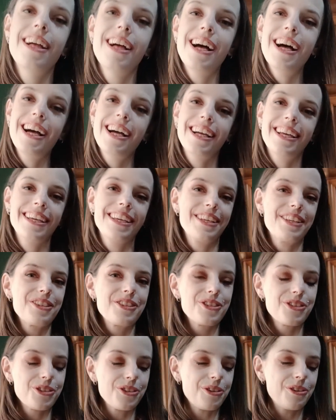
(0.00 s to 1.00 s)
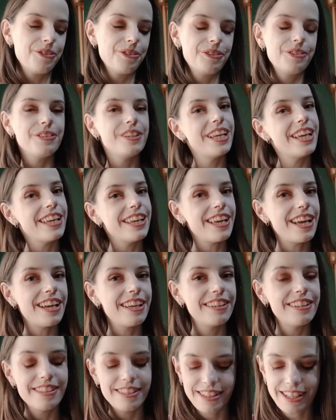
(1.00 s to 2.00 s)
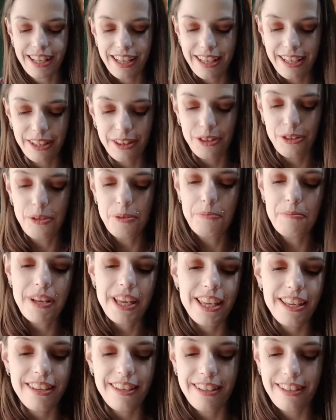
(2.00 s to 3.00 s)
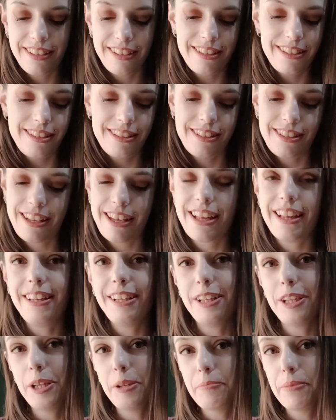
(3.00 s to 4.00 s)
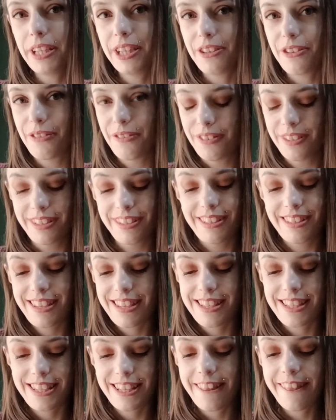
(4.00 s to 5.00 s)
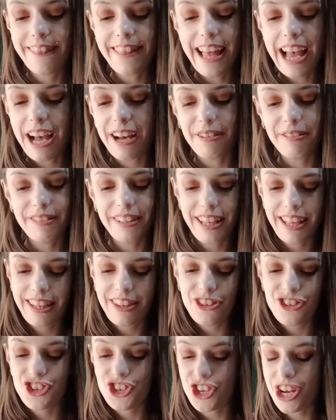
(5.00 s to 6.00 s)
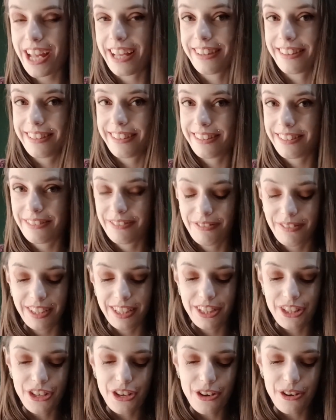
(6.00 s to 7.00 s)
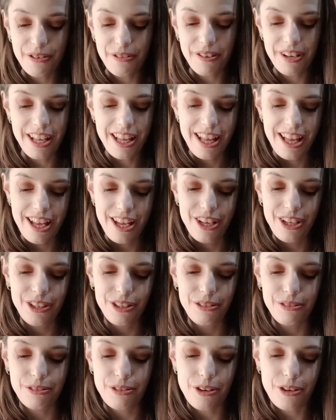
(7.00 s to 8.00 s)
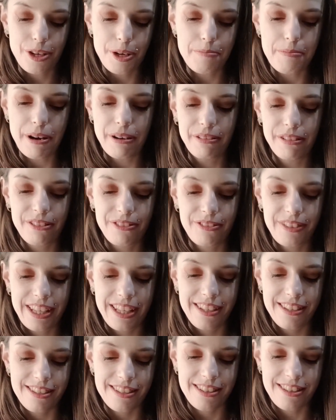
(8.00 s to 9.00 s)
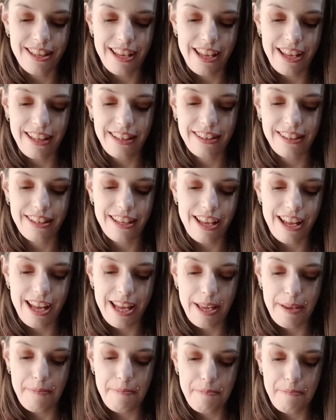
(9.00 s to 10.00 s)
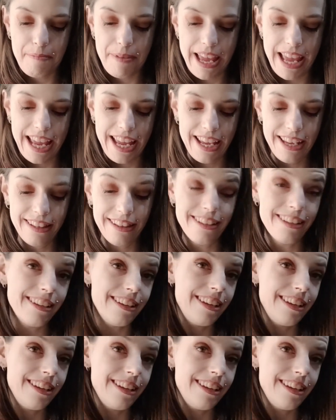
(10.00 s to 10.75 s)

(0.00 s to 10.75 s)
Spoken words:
Hi, so today I decided to make a little bit of a sit down and chat video to talk about things that I made,